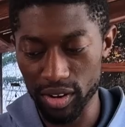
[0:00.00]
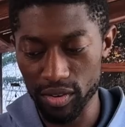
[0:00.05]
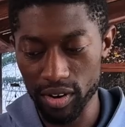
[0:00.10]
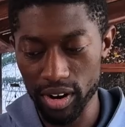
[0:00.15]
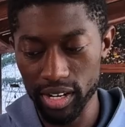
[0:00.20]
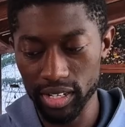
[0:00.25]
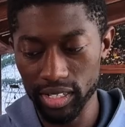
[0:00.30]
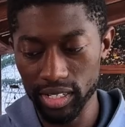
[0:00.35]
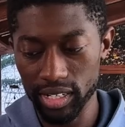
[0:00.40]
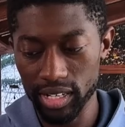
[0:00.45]

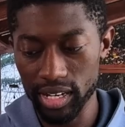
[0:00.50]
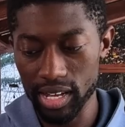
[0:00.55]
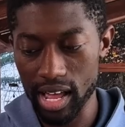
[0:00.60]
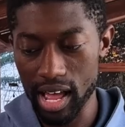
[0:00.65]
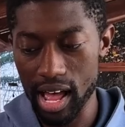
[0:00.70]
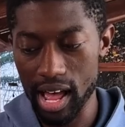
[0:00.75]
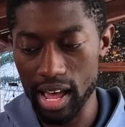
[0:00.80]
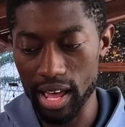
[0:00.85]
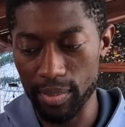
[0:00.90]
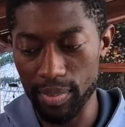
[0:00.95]
crazy,
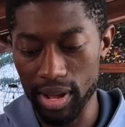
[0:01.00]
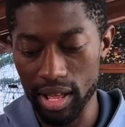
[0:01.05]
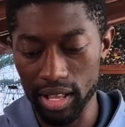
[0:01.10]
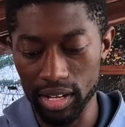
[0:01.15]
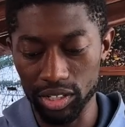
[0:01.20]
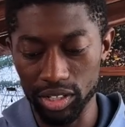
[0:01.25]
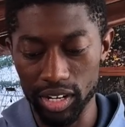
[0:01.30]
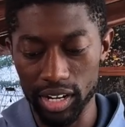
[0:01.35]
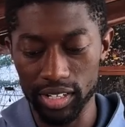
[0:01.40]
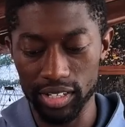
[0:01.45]
I
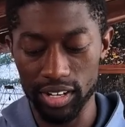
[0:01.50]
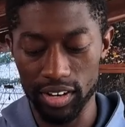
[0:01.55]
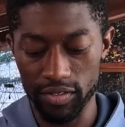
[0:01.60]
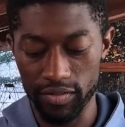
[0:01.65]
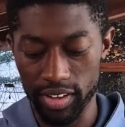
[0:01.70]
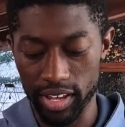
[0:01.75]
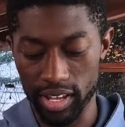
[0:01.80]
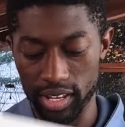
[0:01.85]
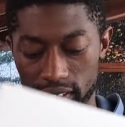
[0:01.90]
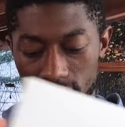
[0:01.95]
apologize in
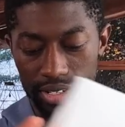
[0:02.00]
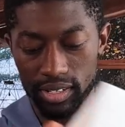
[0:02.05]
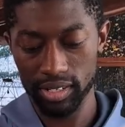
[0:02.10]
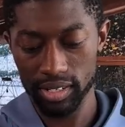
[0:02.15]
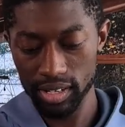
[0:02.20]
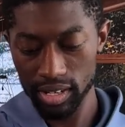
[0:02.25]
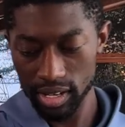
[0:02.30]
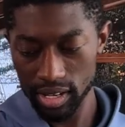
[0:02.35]
advance.